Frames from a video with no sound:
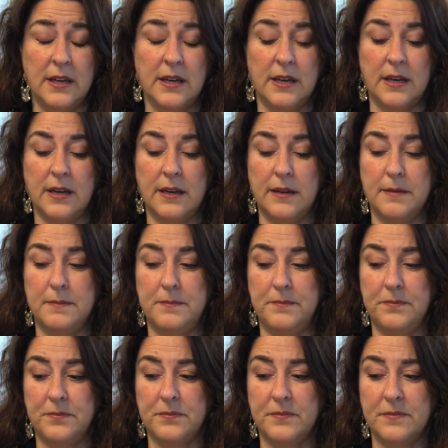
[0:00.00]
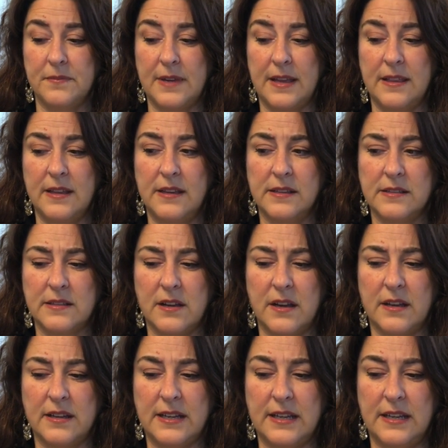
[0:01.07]
I think it's
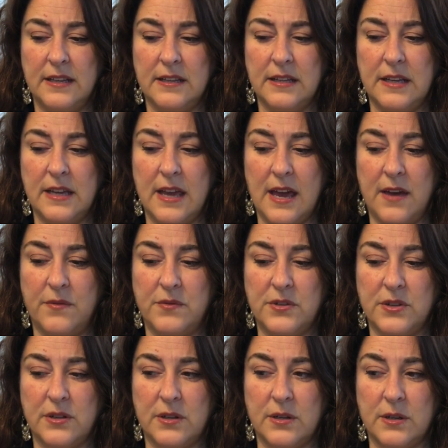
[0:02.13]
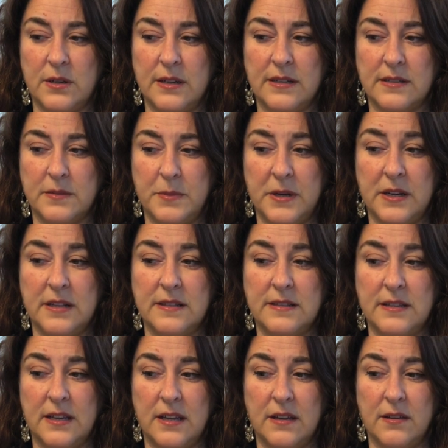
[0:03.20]
called Healing After
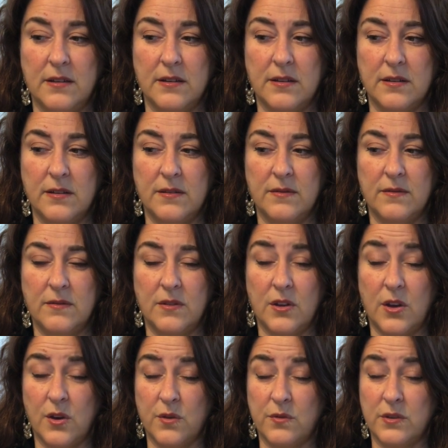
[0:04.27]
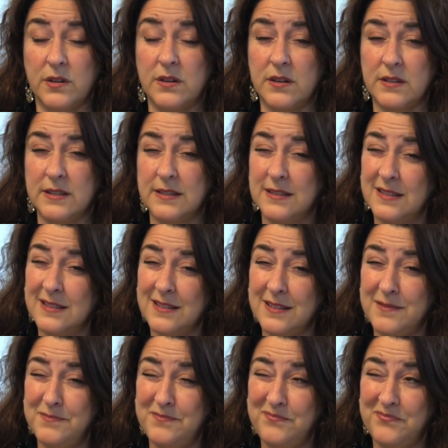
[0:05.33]
Experiencing Covert
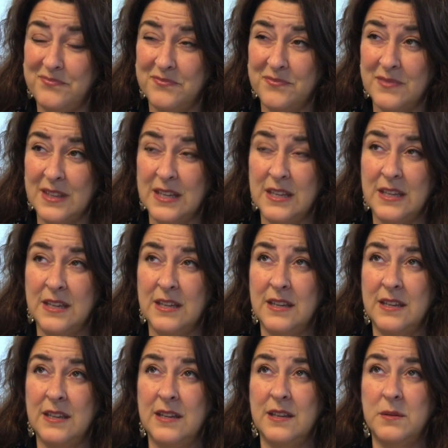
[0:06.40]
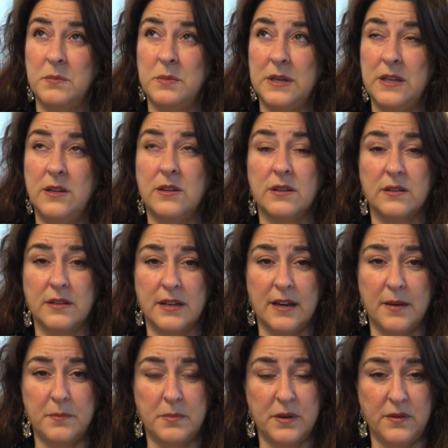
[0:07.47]
Narcissism. But you can look it
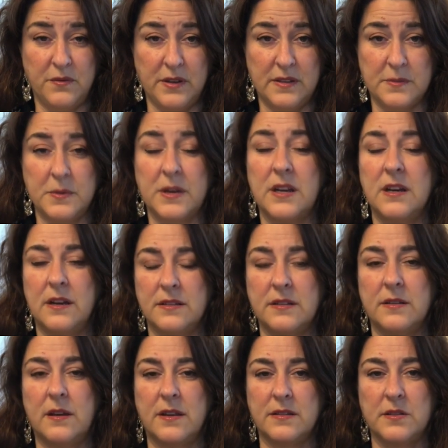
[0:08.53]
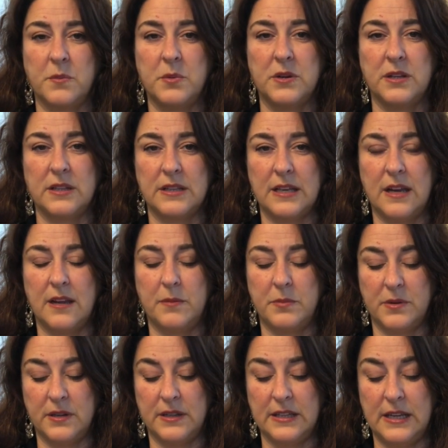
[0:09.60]
up on Facebook, and I'll
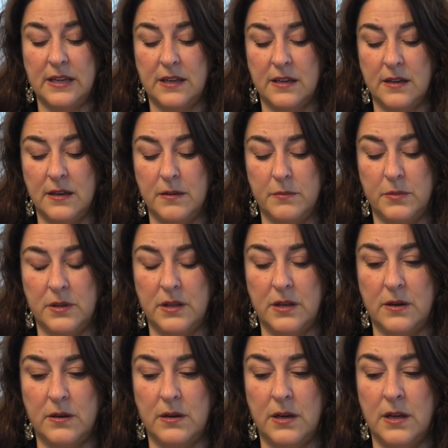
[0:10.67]
put a link below.